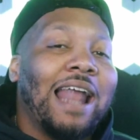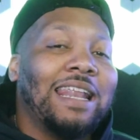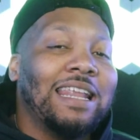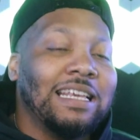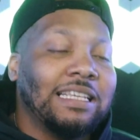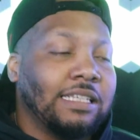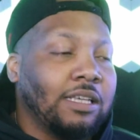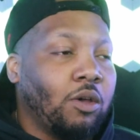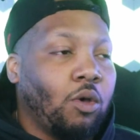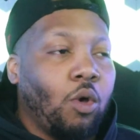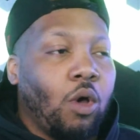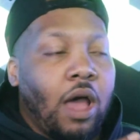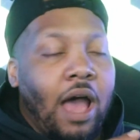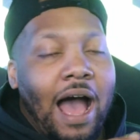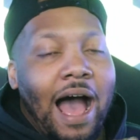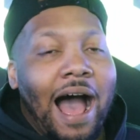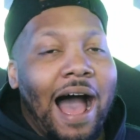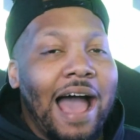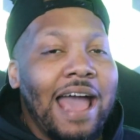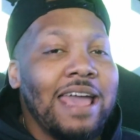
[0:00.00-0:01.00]
Listen,
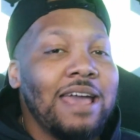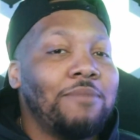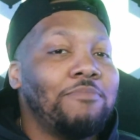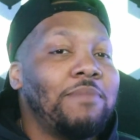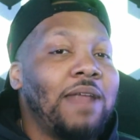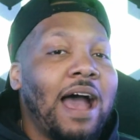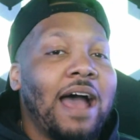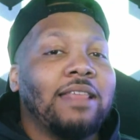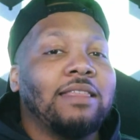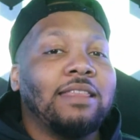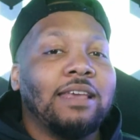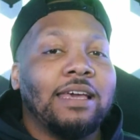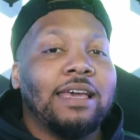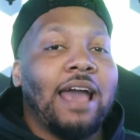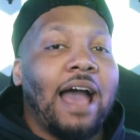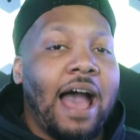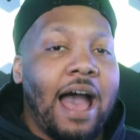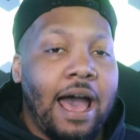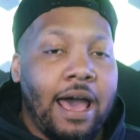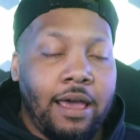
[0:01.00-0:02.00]
I am not the
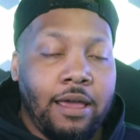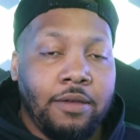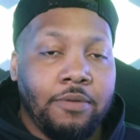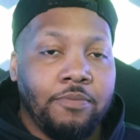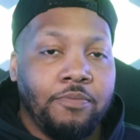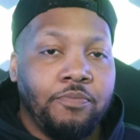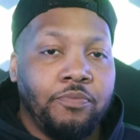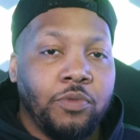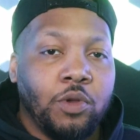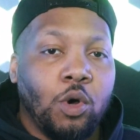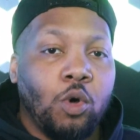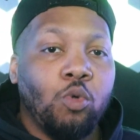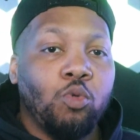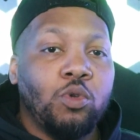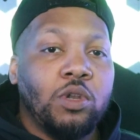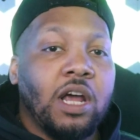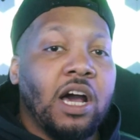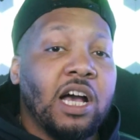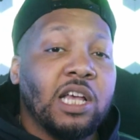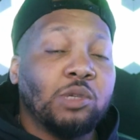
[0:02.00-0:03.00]
guy
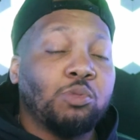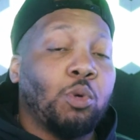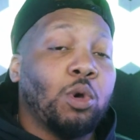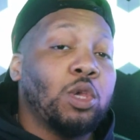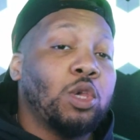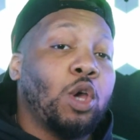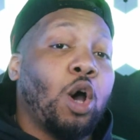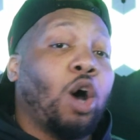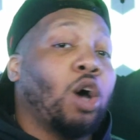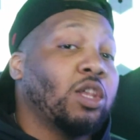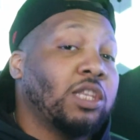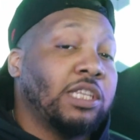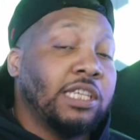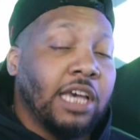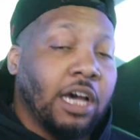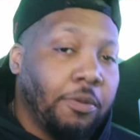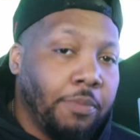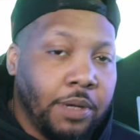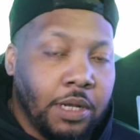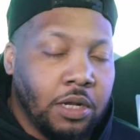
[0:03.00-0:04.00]
who does what y'all
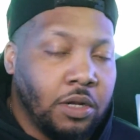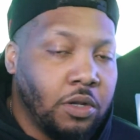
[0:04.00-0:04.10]
tell me